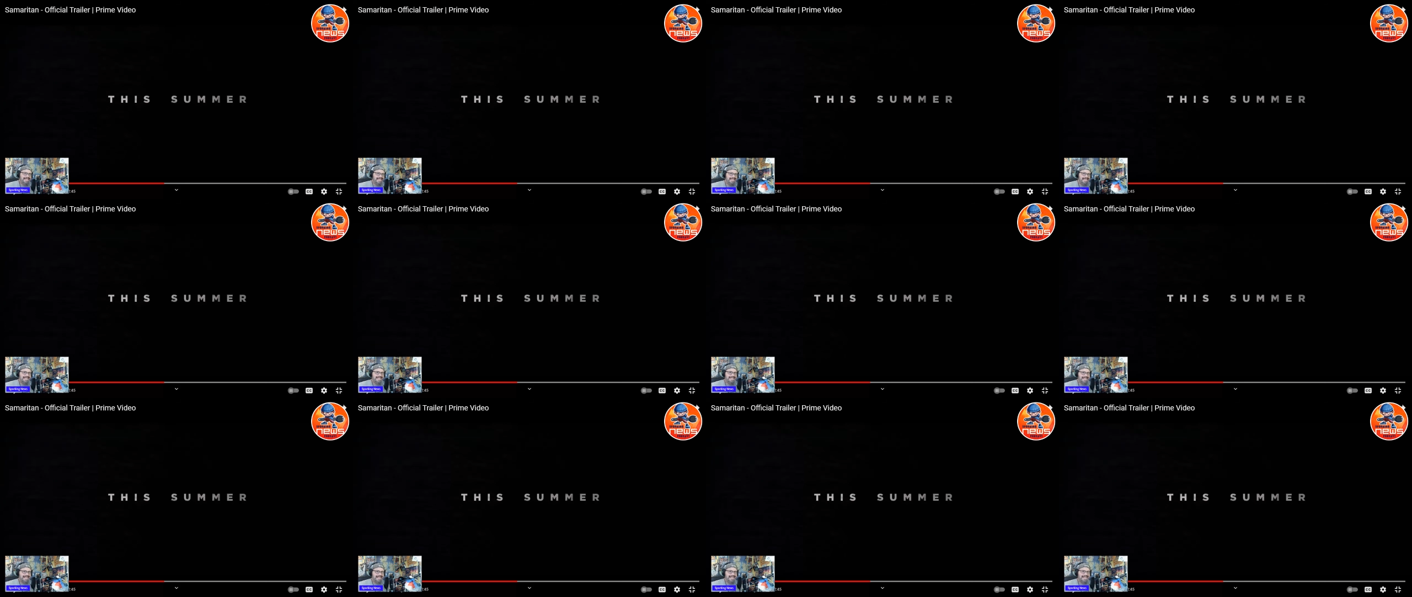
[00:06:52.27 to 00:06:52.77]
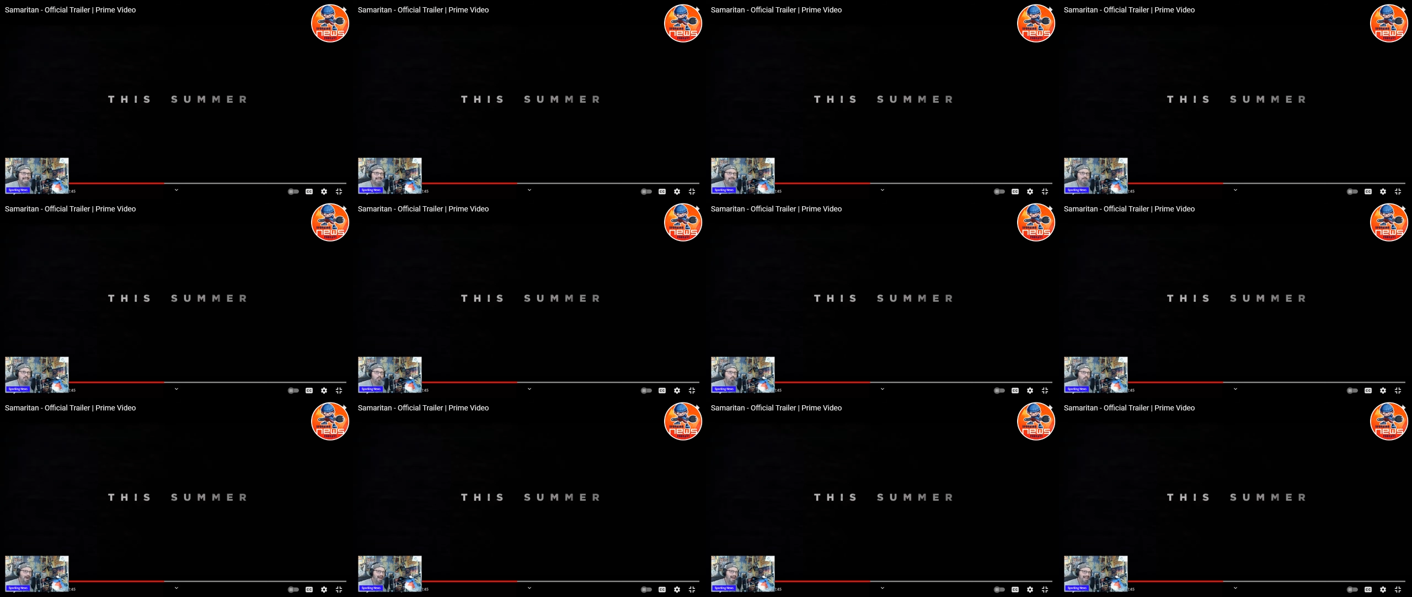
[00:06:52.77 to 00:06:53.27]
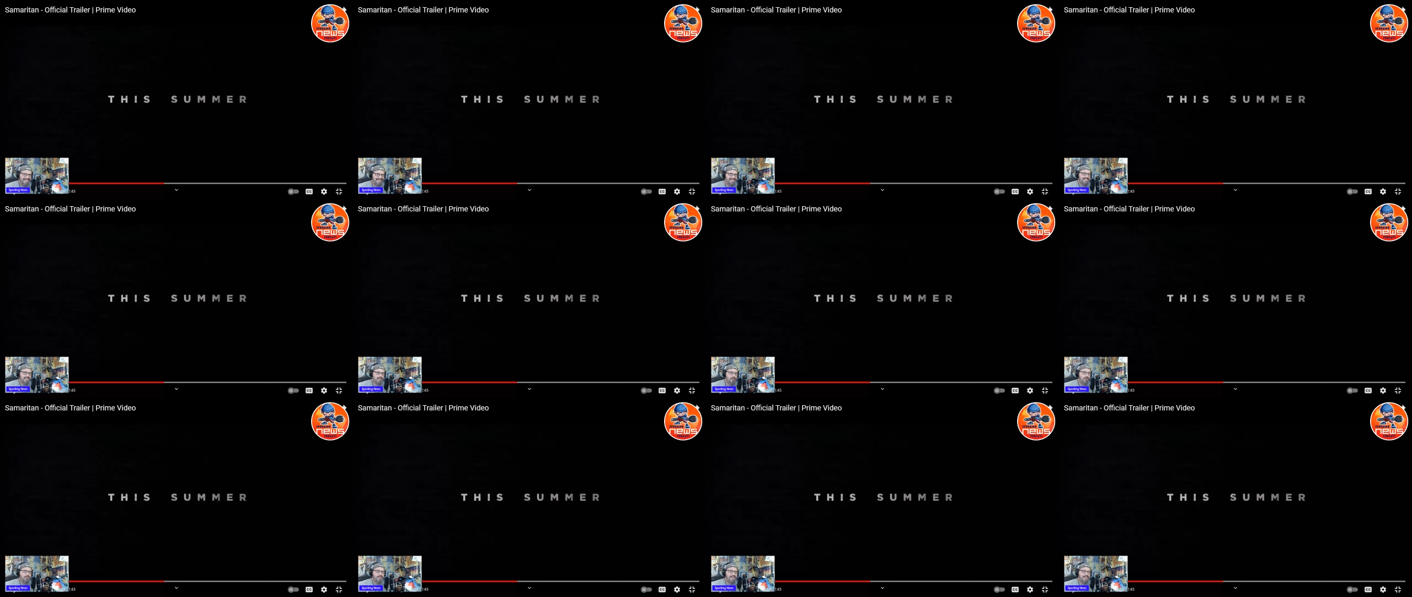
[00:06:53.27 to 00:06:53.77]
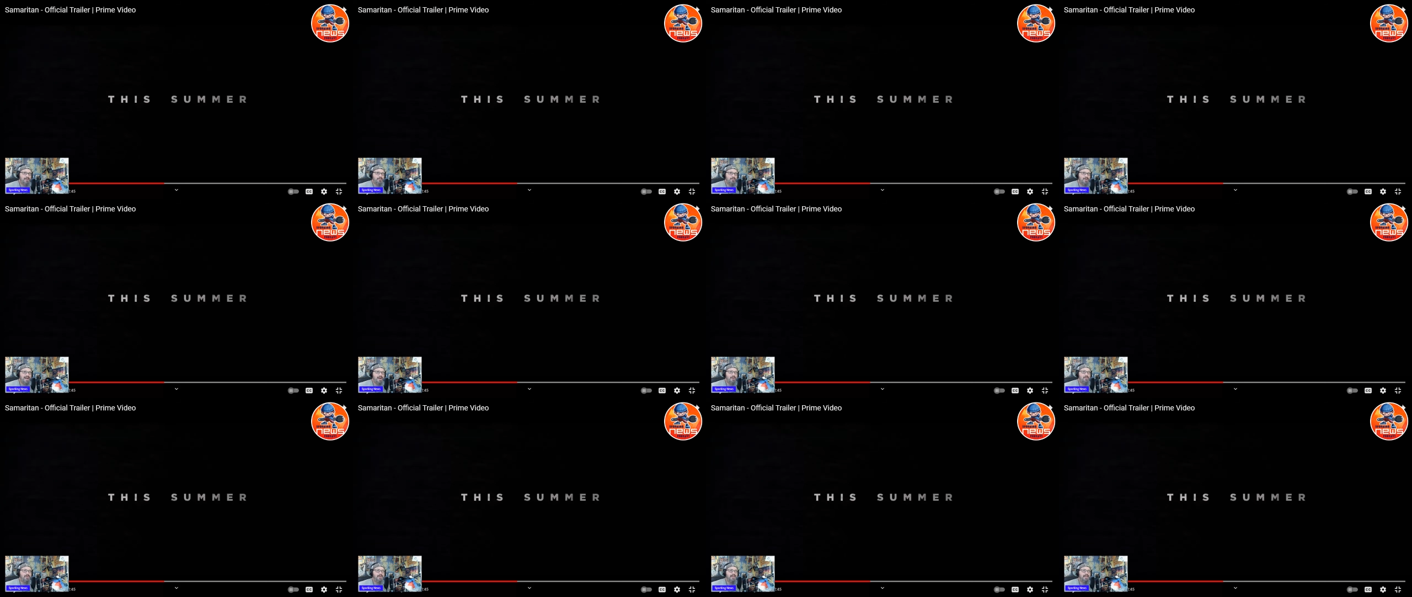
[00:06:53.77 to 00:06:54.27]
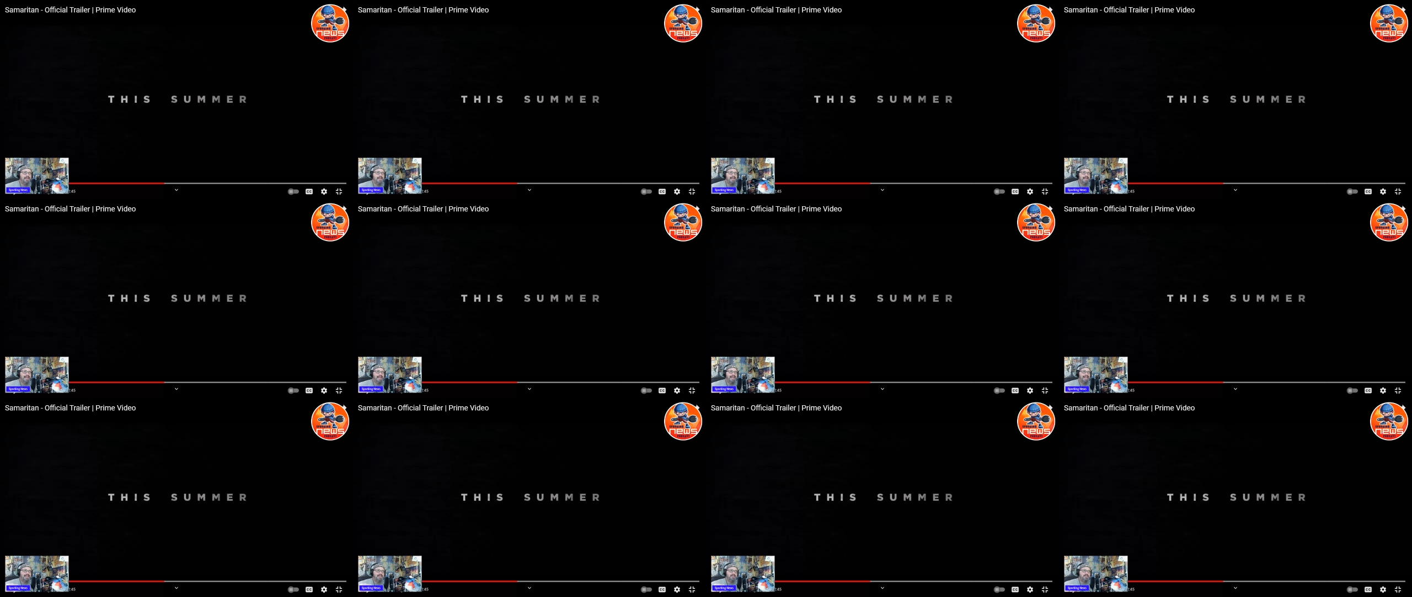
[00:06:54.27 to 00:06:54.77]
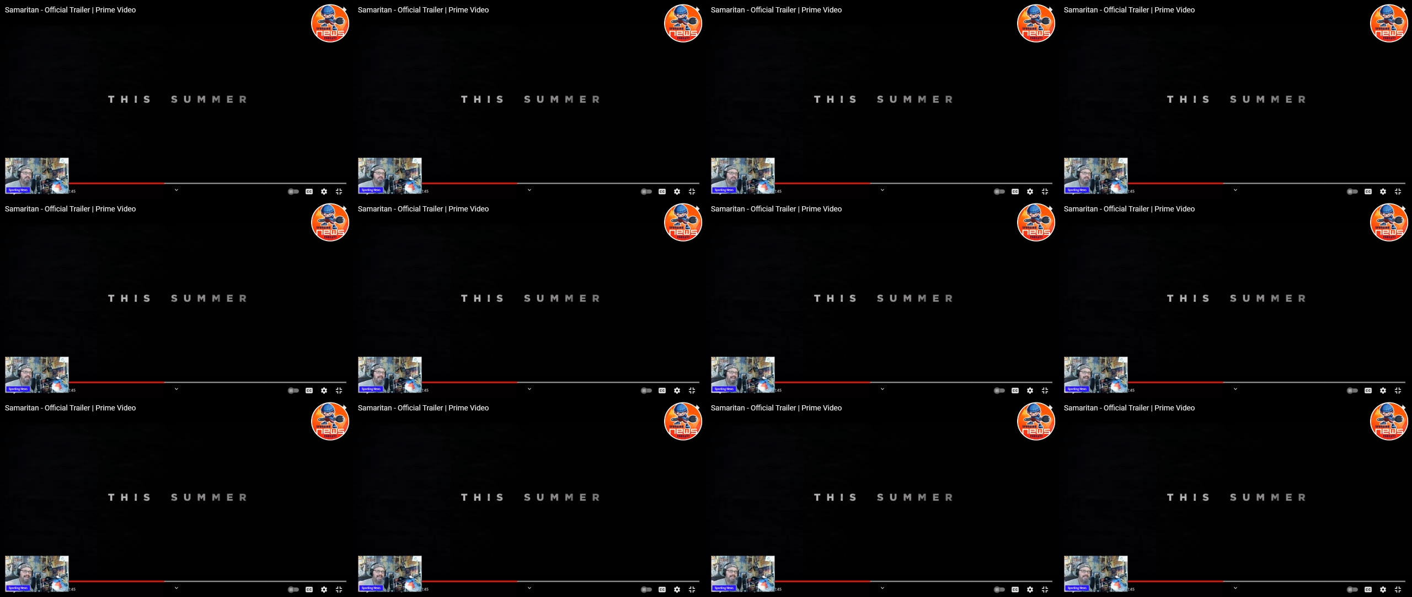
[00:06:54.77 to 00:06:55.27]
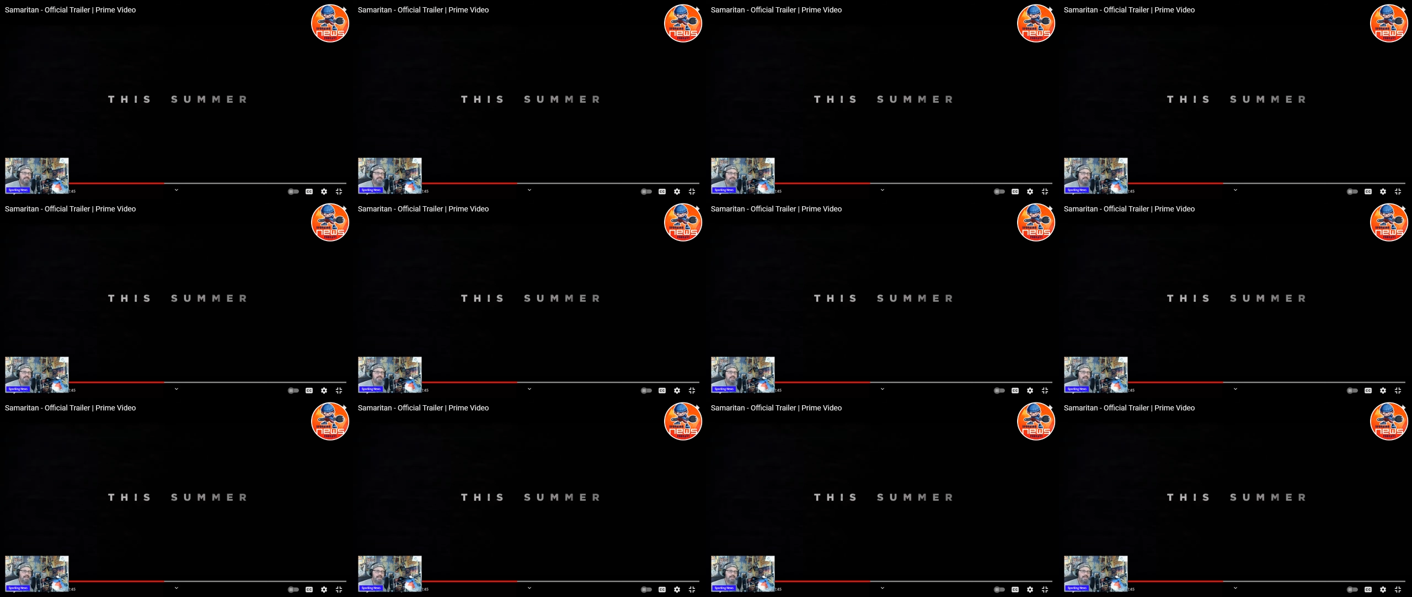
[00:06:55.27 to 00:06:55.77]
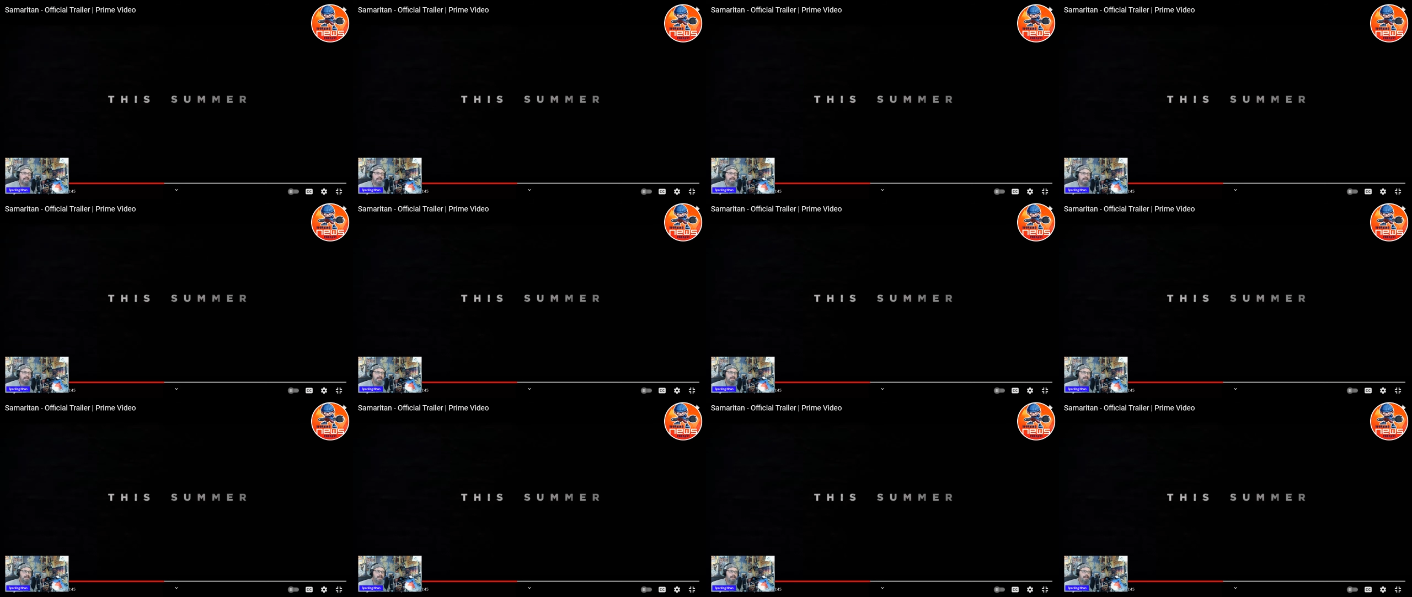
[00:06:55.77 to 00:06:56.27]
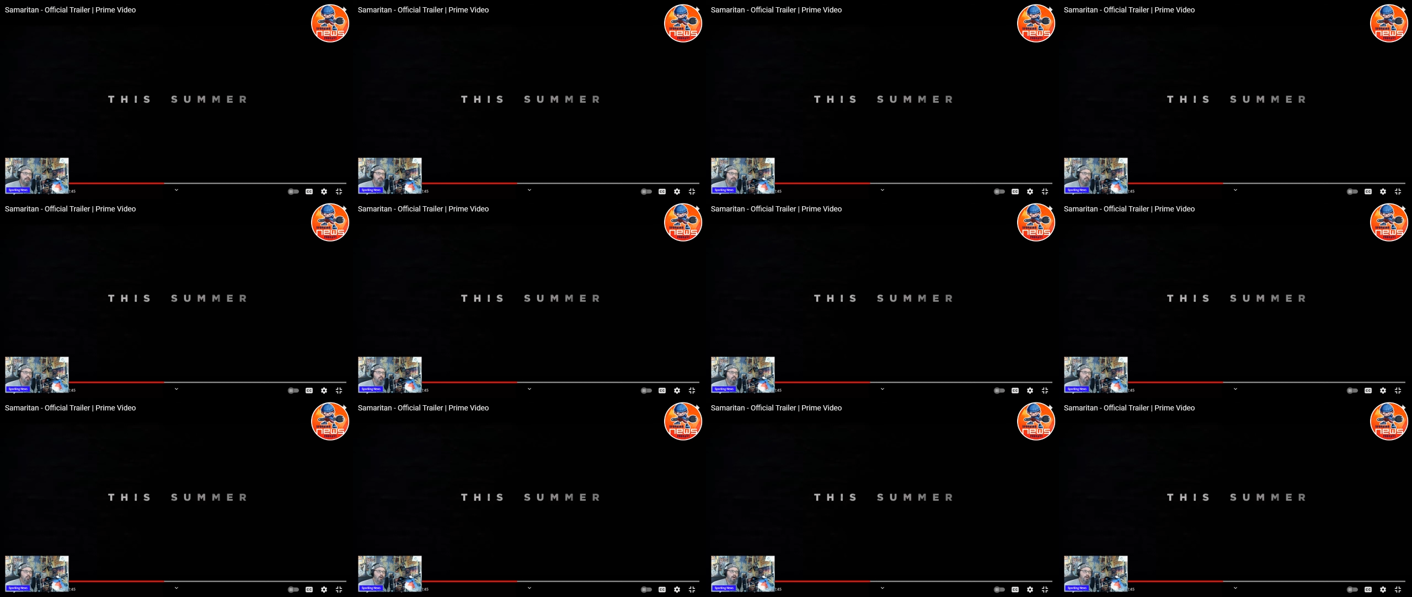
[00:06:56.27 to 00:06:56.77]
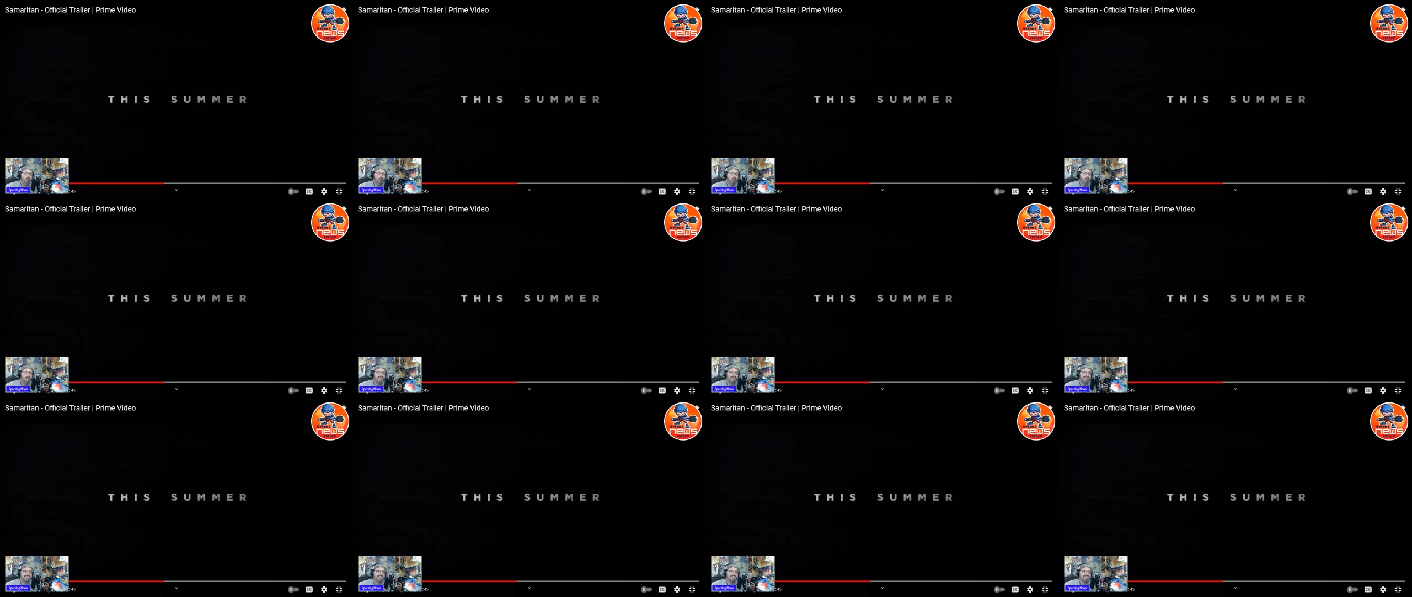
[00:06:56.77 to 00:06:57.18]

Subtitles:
(no speaker visible)